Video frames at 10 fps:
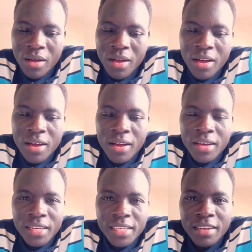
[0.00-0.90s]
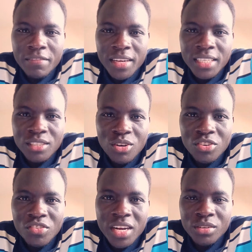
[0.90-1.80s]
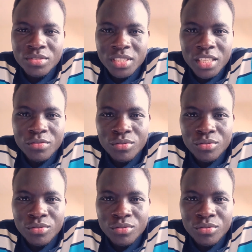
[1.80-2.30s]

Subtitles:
In a valid contract of sale of goods,